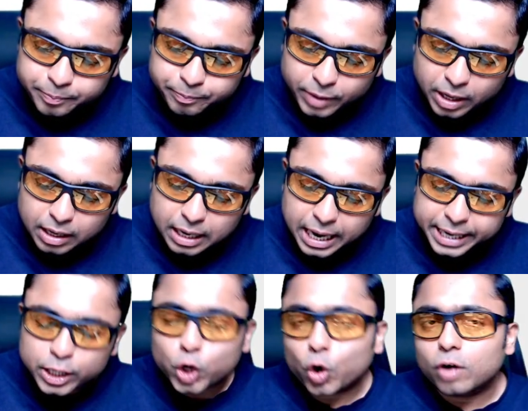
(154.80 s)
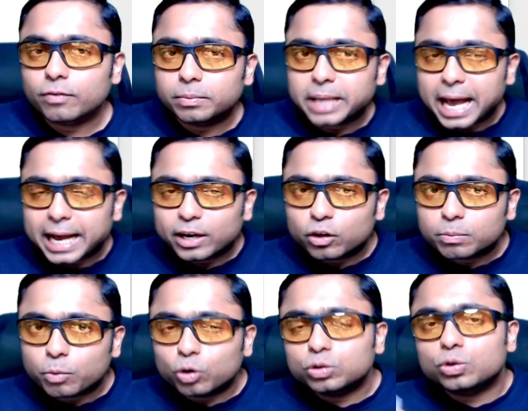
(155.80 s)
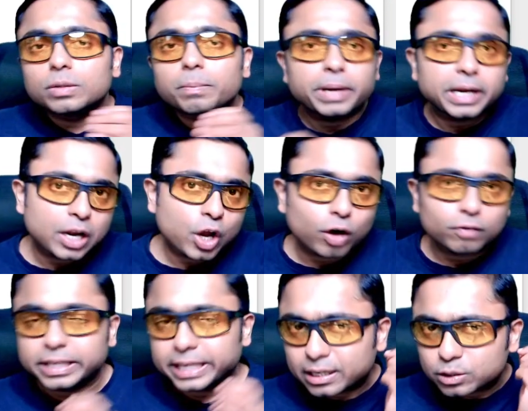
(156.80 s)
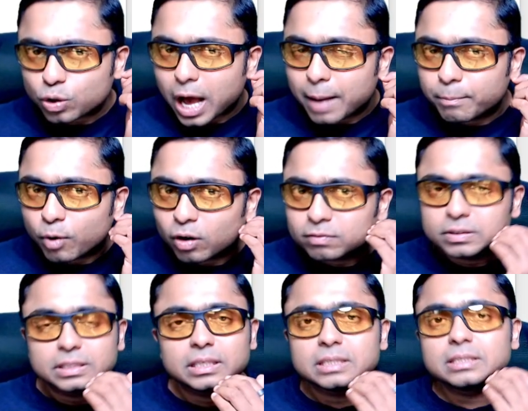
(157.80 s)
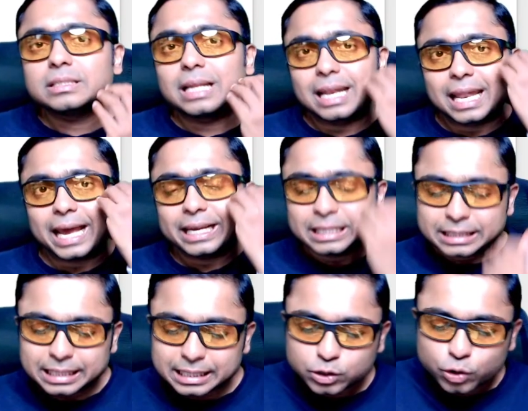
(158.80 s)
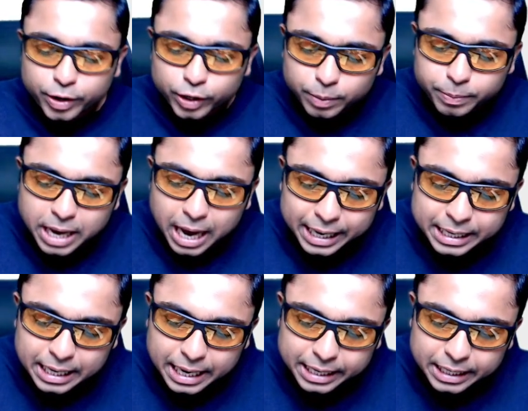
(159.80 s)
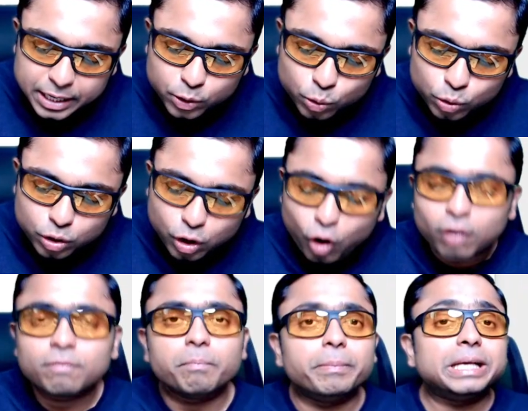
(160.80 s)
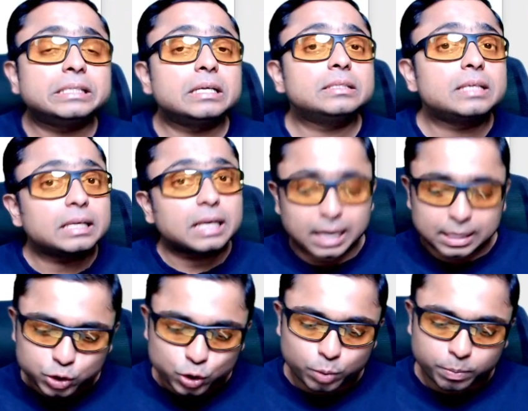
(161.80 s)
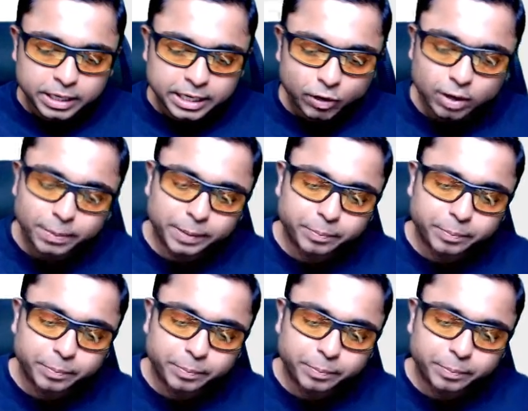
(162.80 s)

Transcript: line drawn from the angle of the mouth to the pinna of the ear. So above this line there is going to be high likelihood of basal cell carcinoma developing.